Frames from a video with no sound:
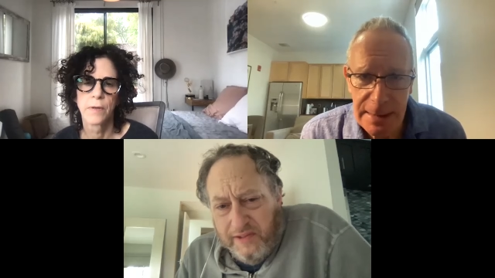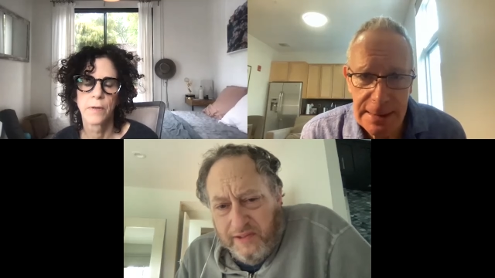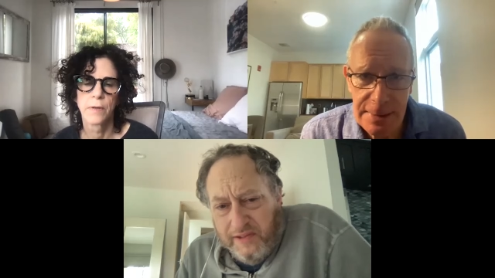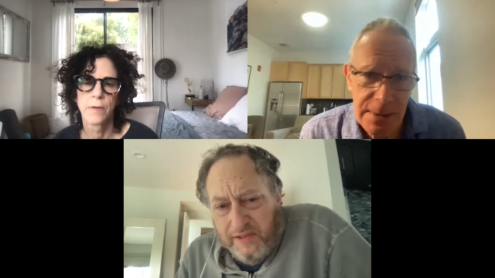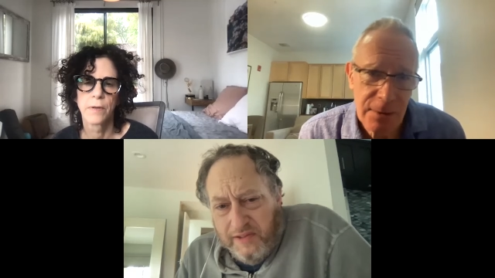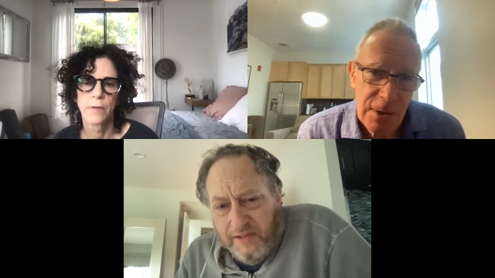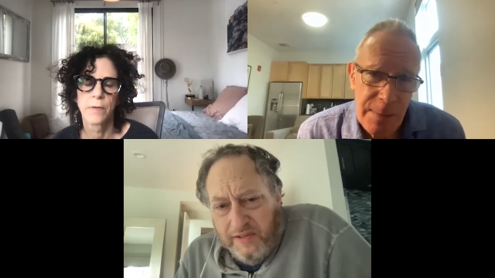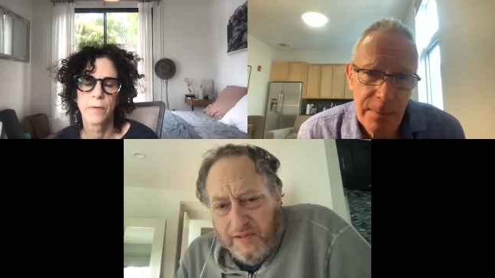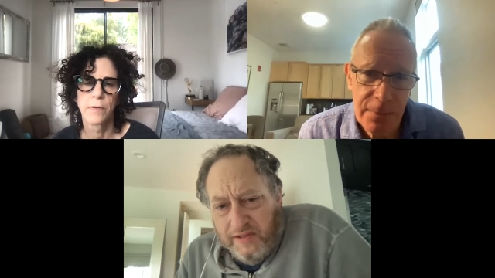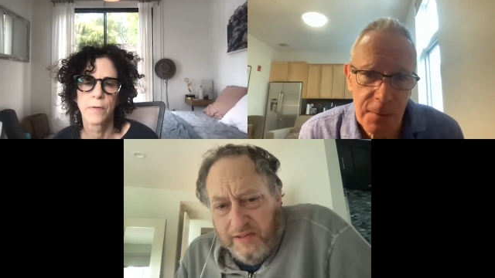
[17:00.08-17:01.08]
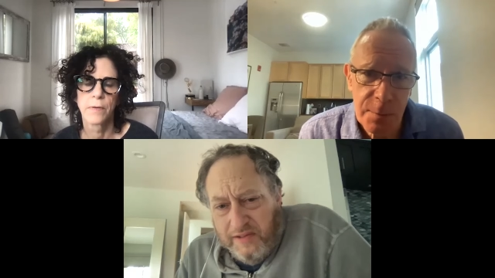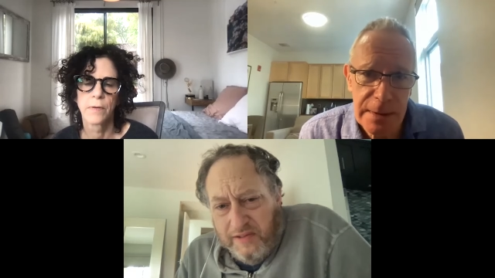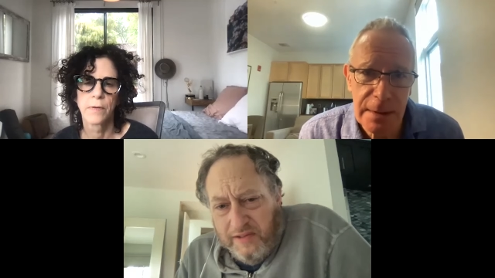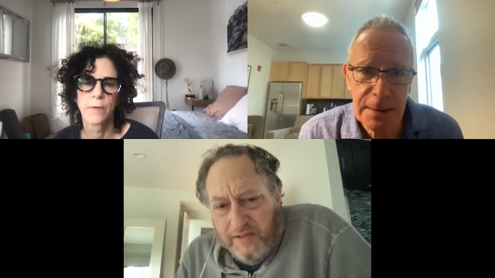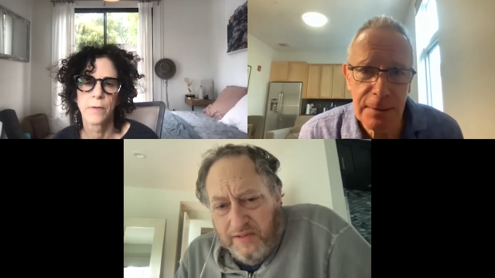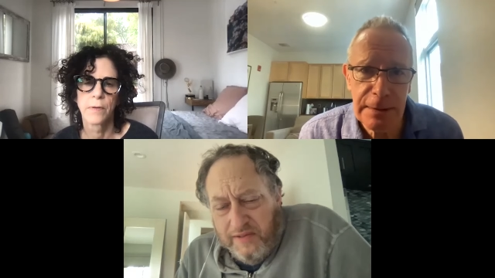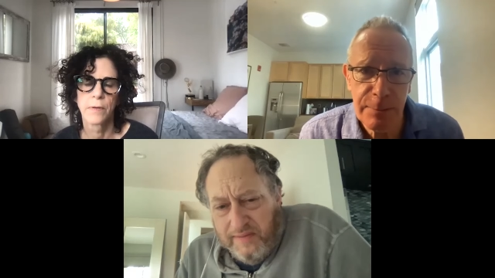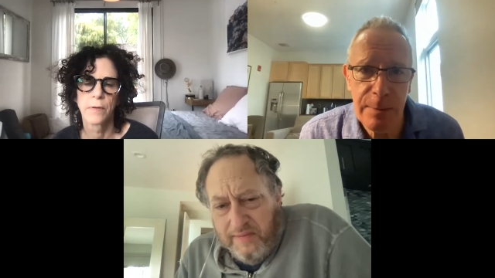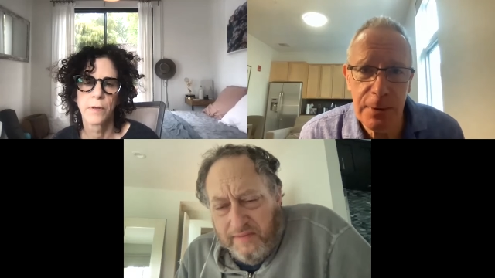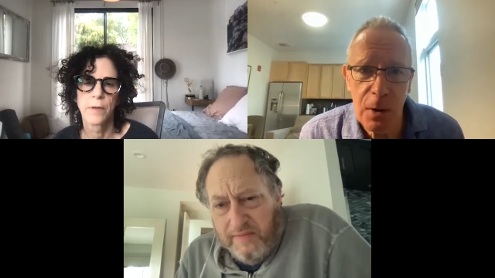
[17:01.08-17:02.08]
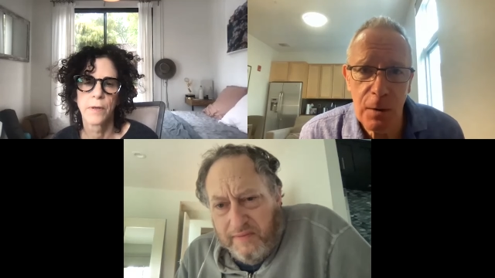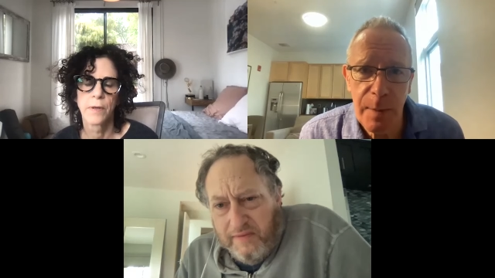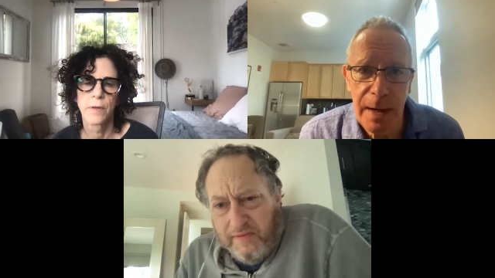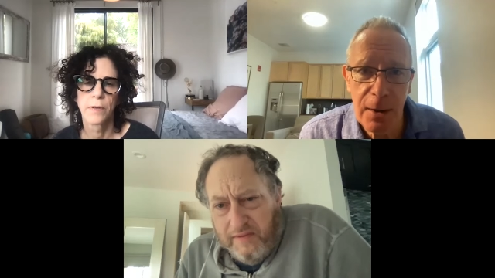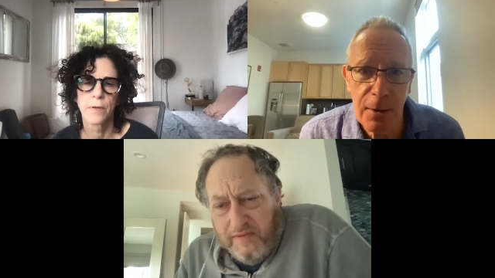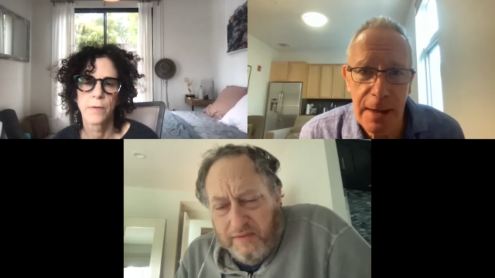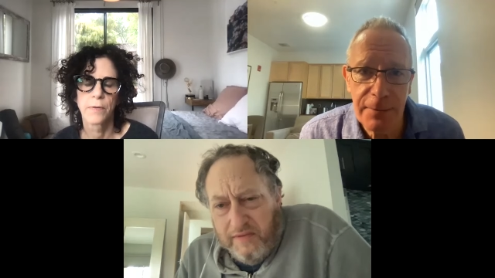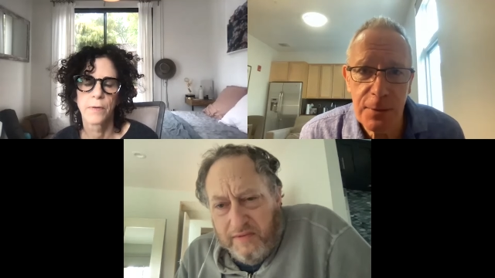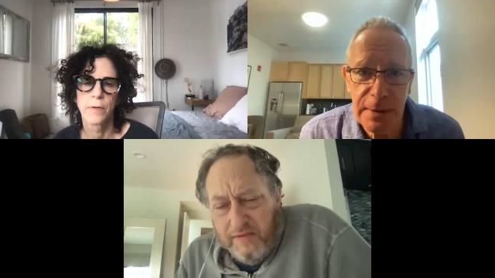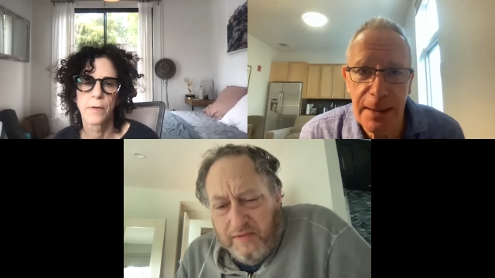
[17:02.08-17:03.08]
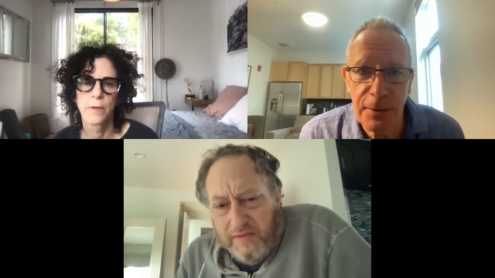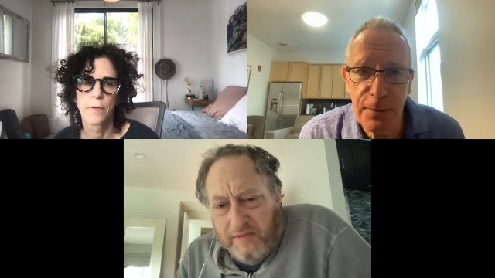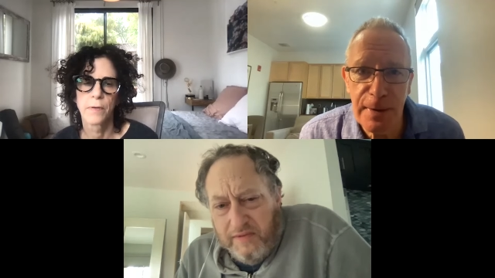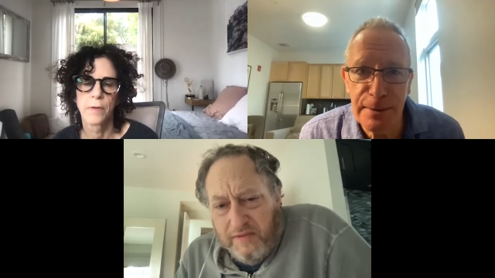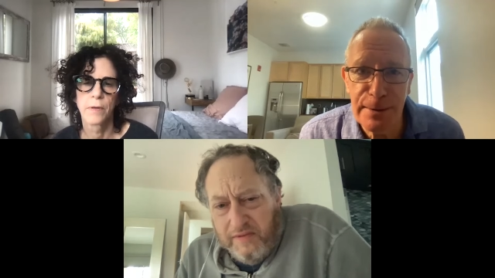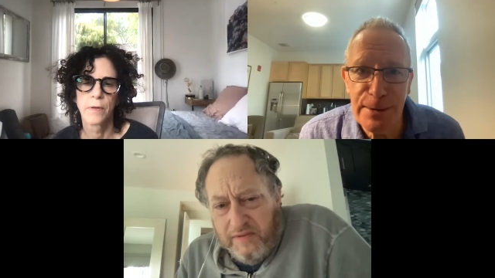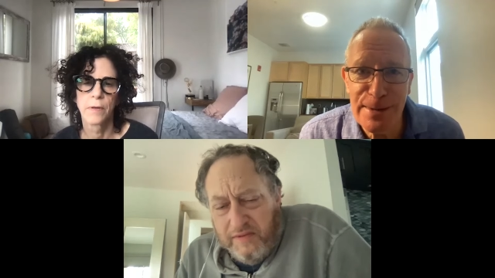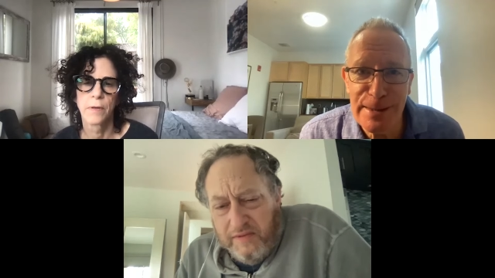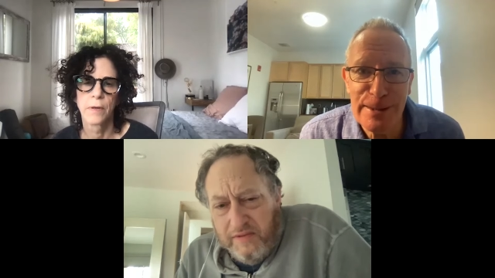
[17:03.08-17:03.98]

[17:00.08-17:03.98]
Speaker 1: system. It's not just people vote, but it's also that people who hold power have to account for how they're using it.